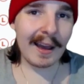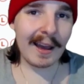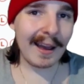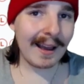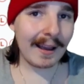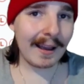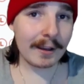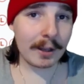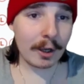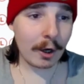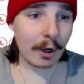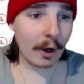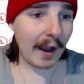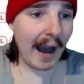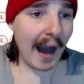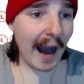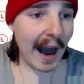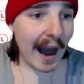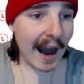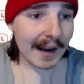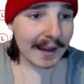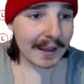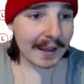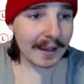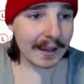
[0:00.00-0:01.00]
you know,
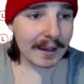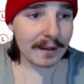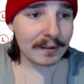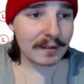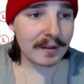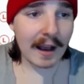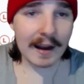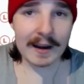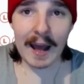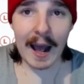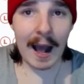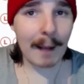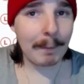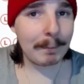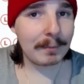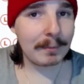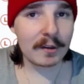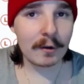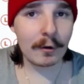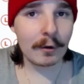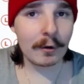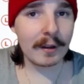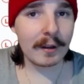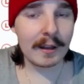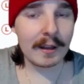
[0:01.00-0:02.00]
Hardik has done
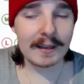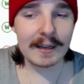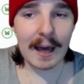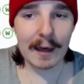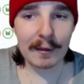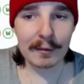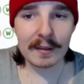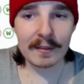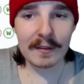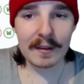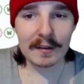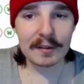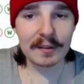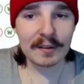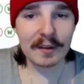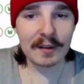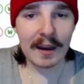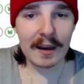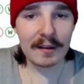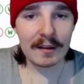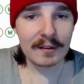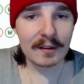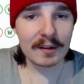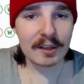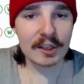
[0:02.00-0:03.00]
absolutely nothing this
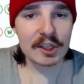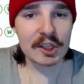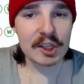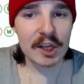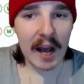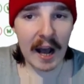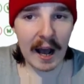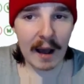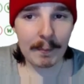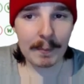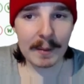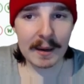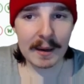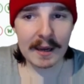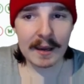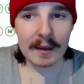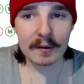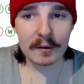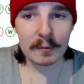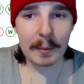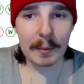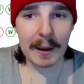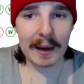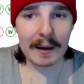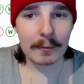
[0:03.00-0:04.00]
season. Shami has
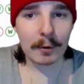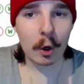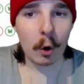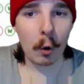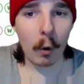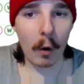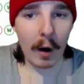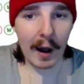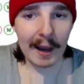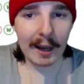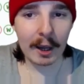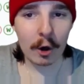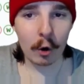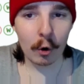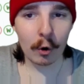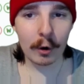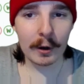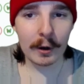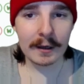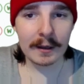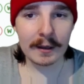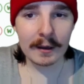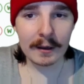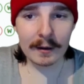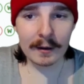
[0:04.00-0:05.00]
been quite good.